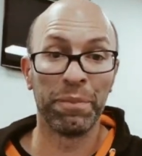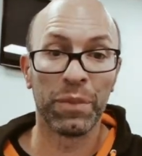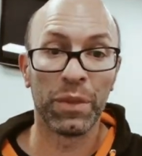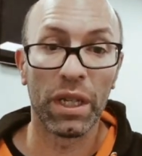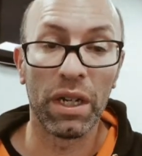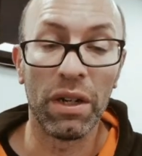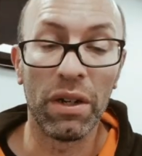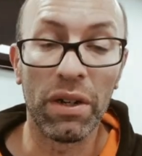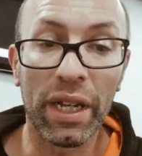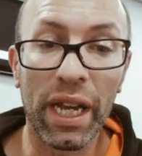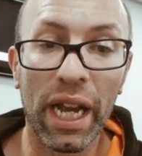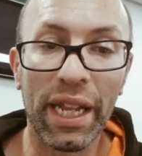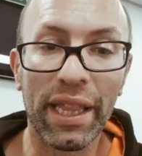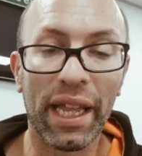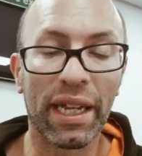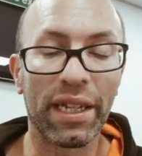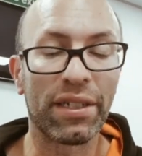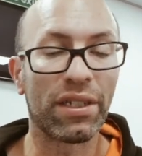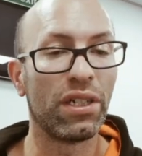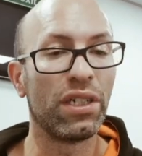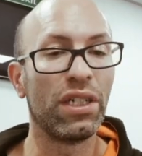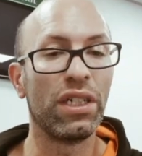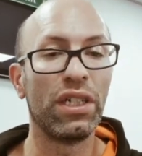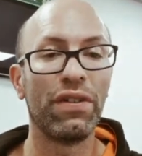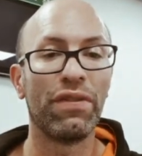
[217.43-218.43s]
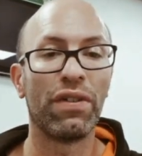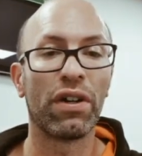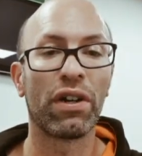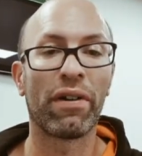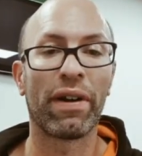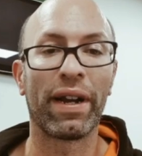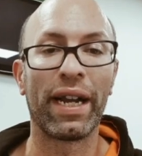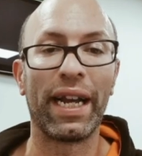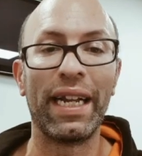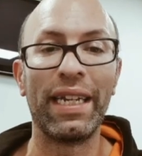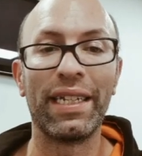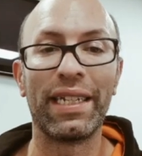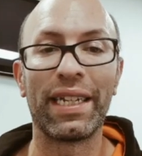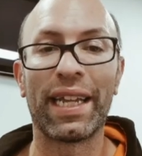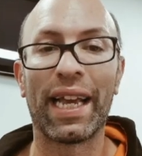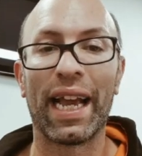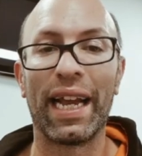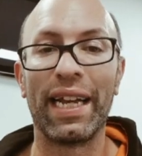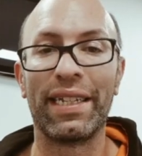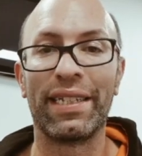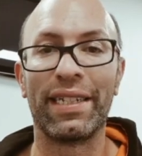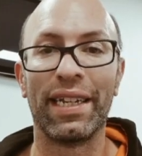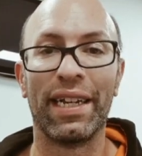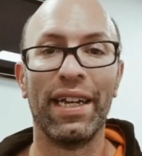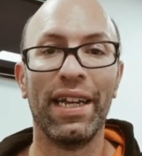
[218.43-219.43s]
Okay, that's another great
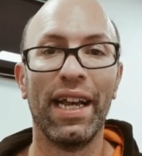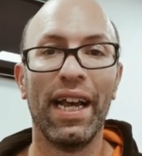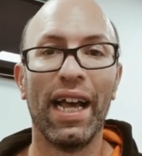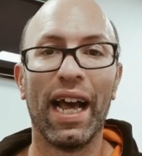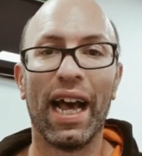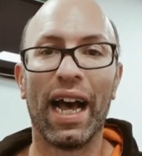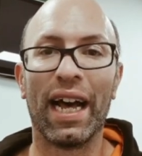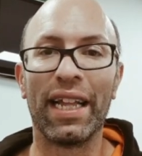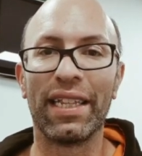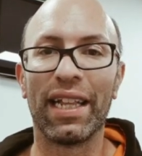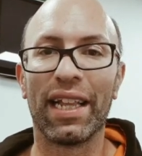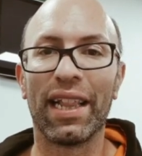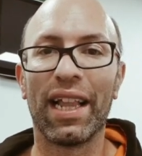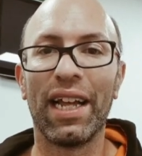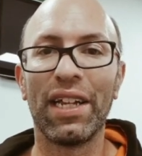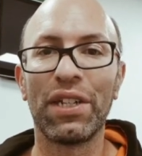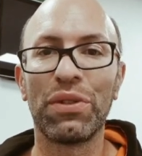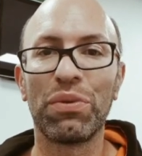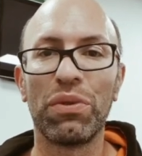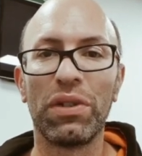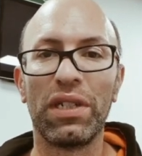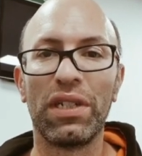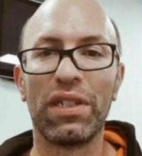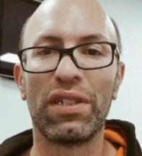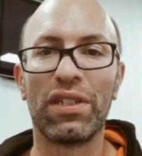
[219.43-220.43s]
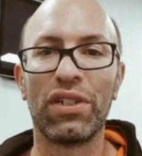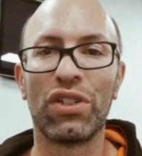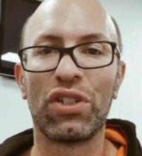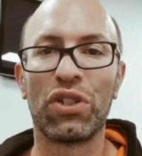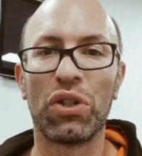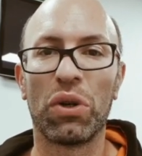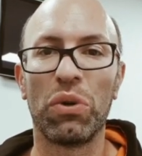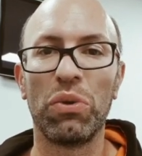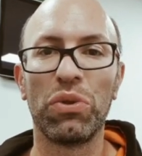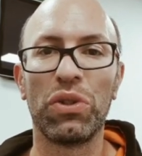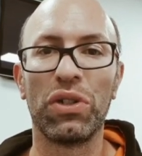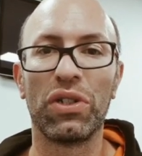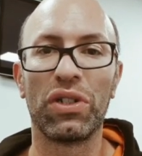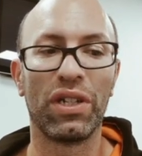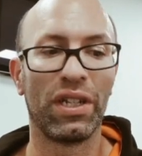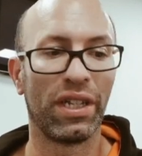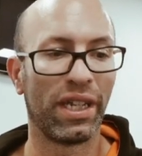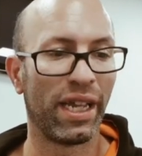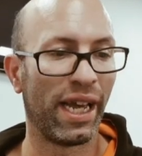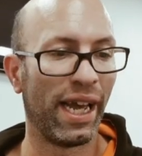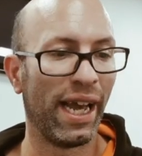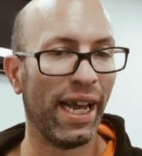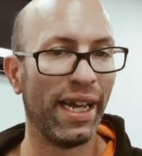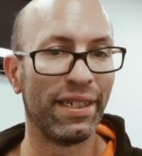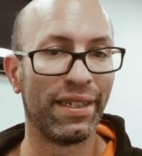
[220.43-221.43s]
indicator. And the last one is the shoulders and the
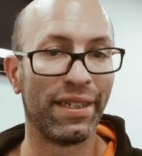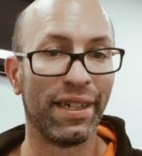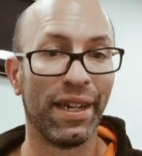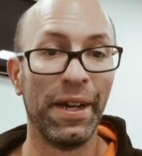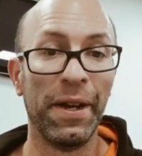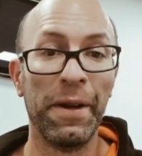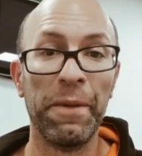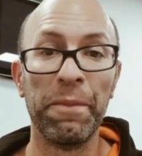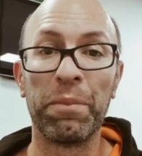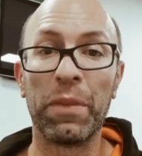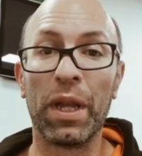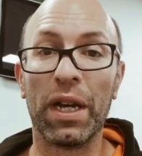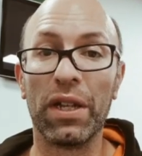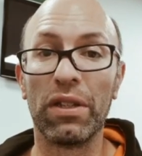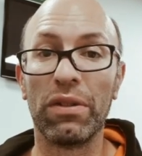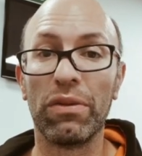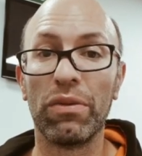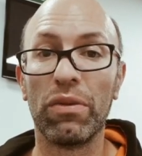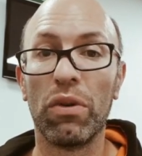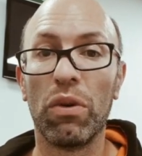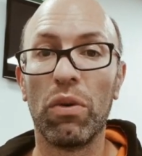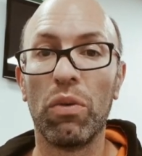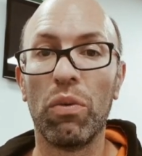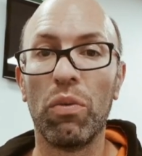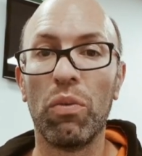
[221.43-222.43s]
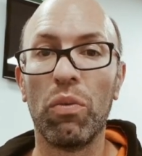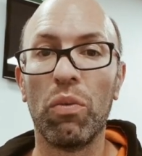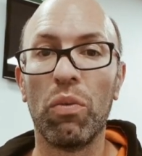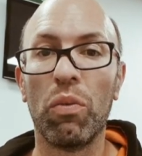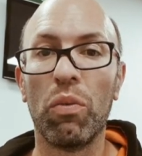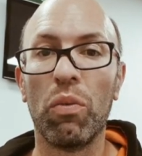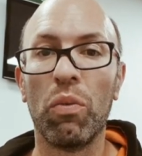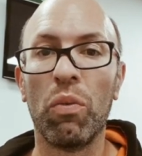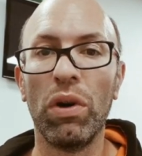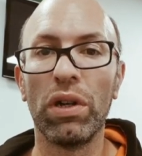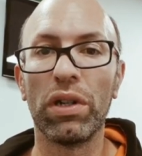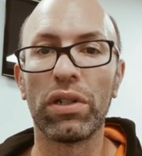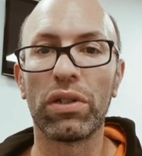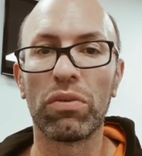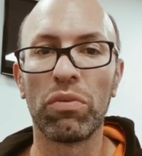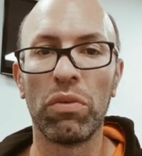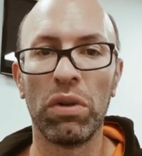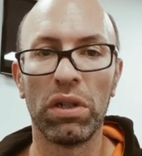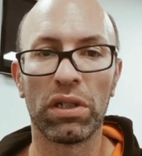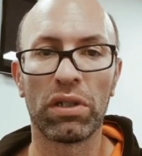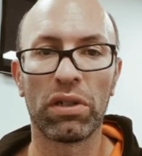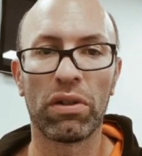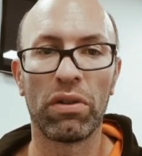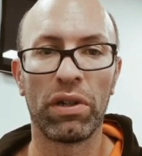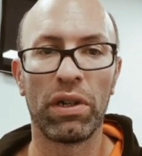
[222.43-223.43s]
head. Now,
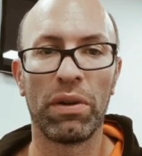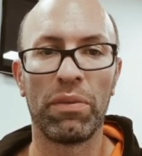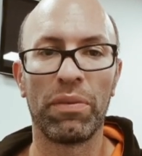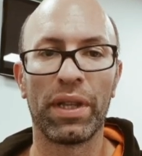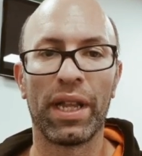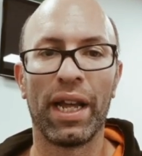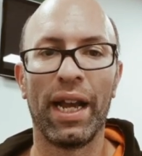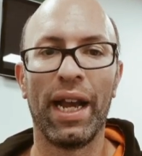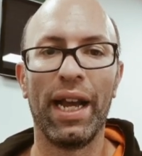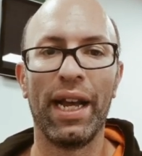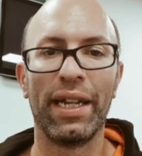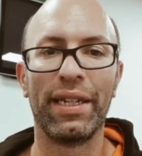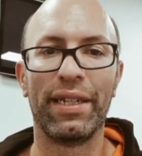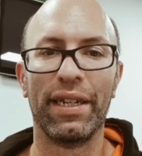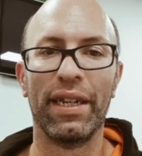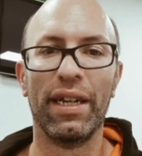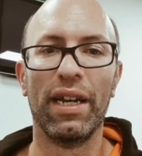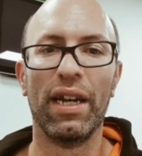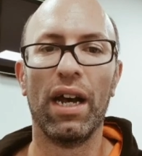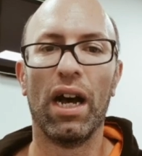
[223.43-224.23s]
what's going on with the head?